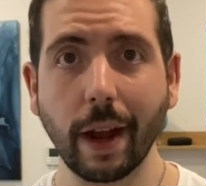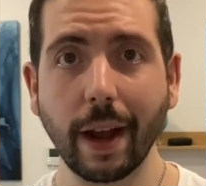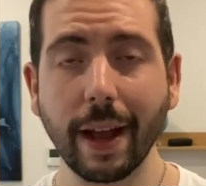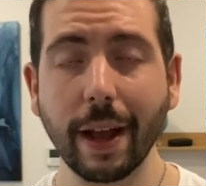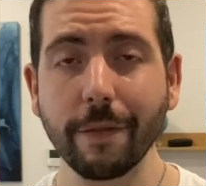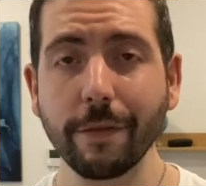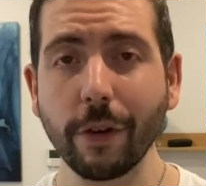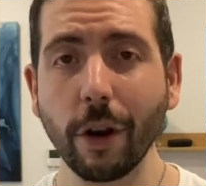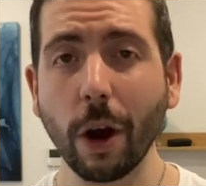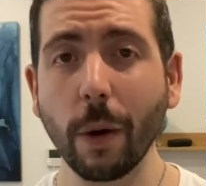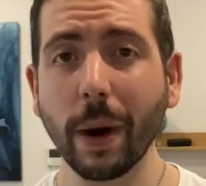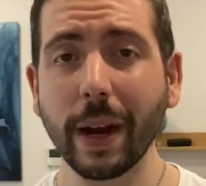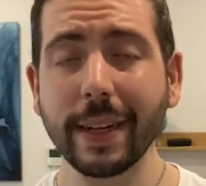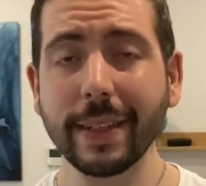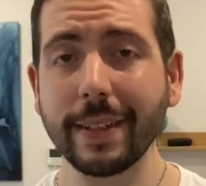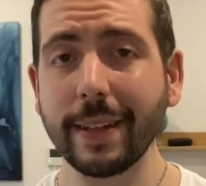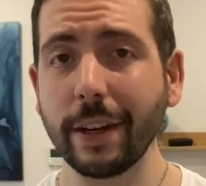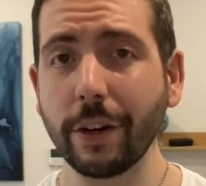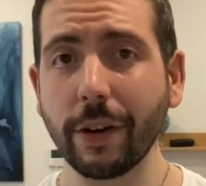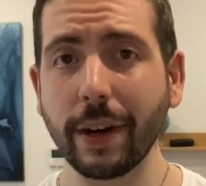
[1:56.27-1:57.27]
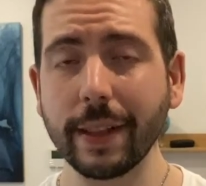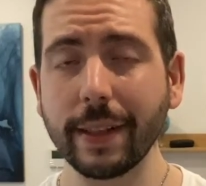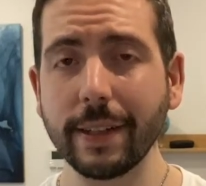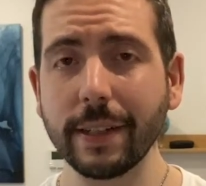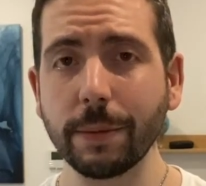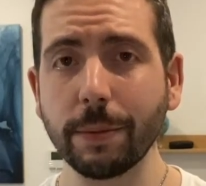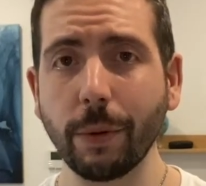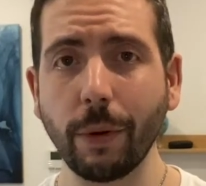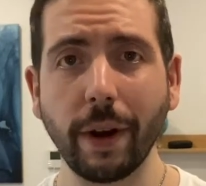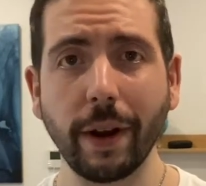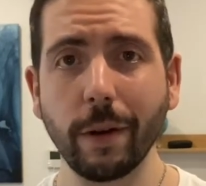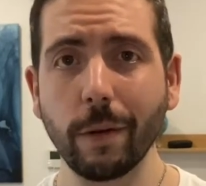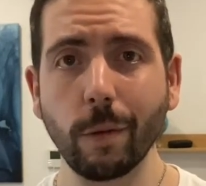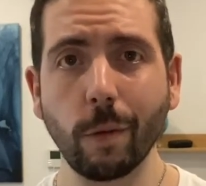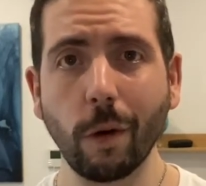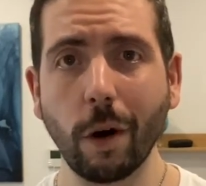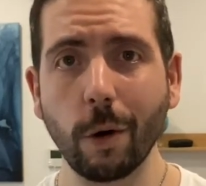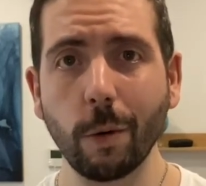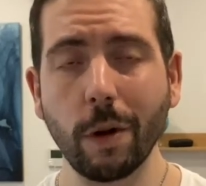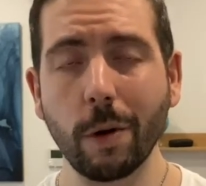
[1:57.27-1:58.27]
I have no idea at this point
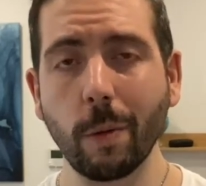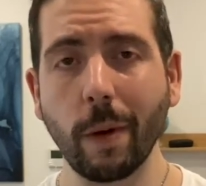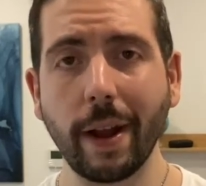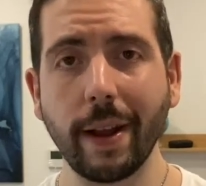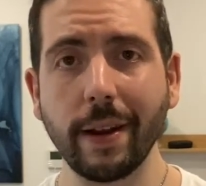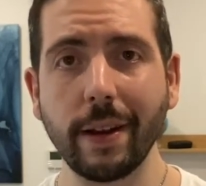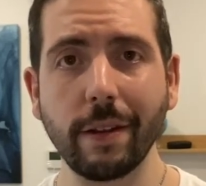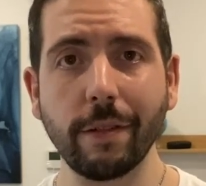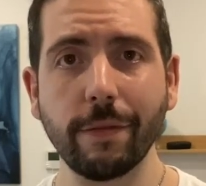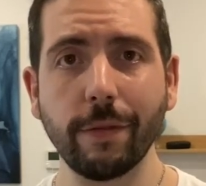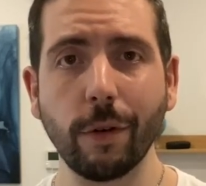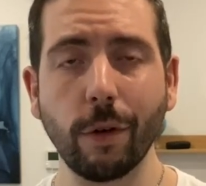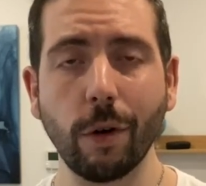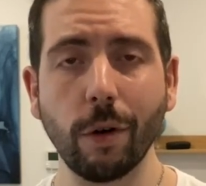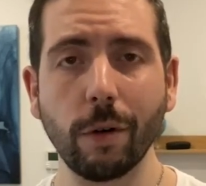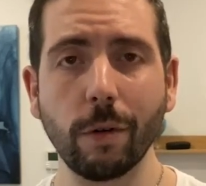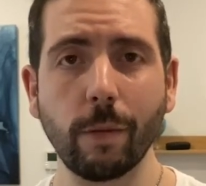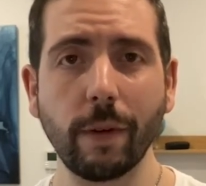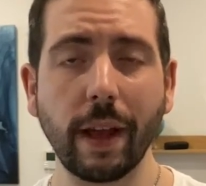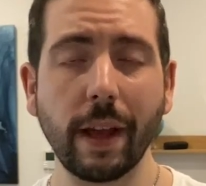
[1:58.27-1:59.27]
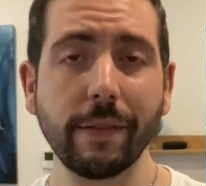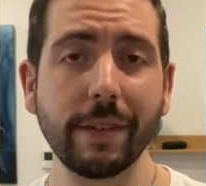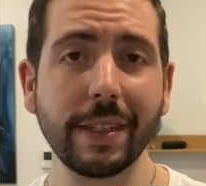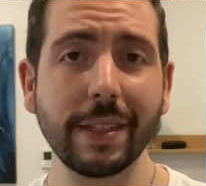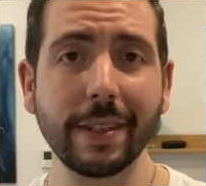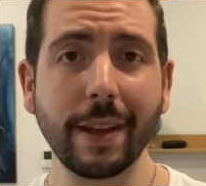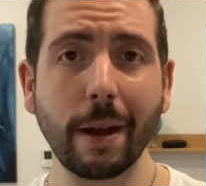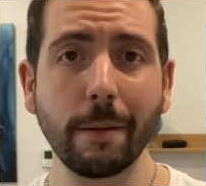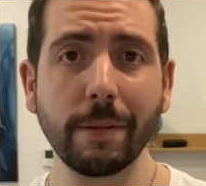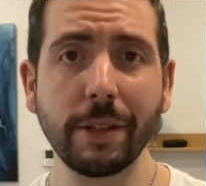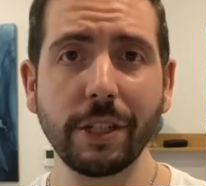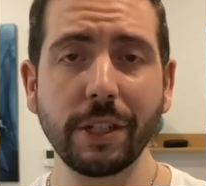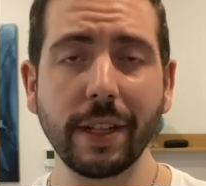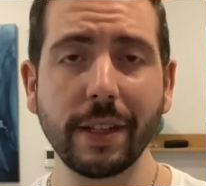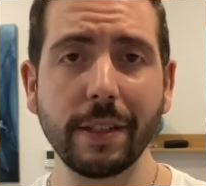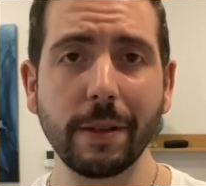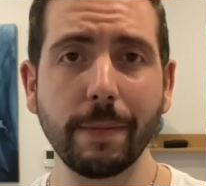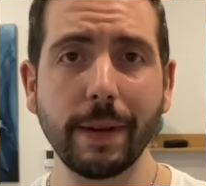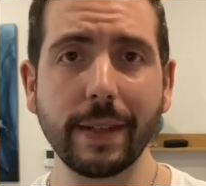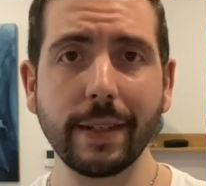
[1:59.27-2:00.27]
what we're waiting for. We have established
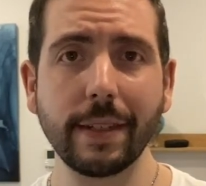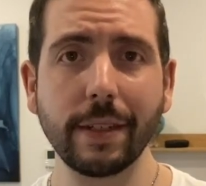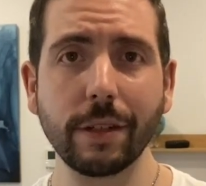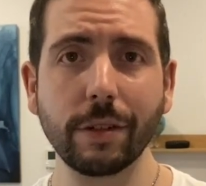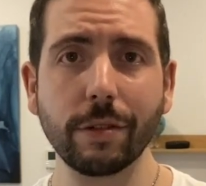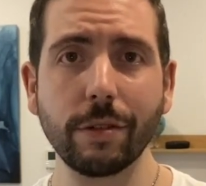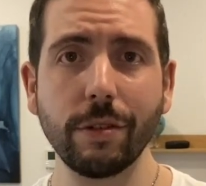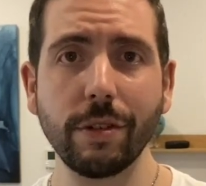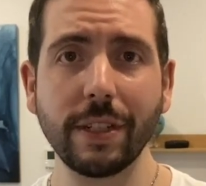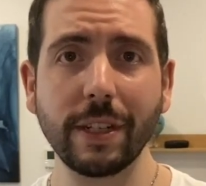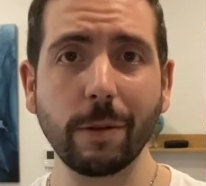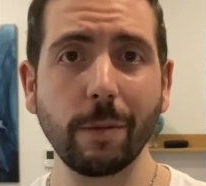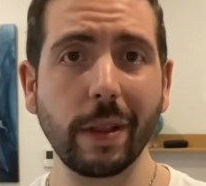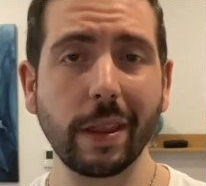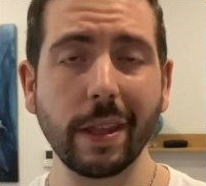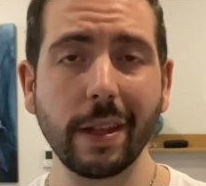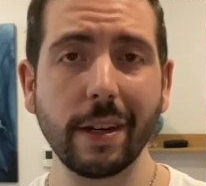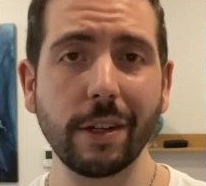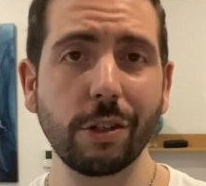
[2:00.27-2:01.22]
that domestic cruising within a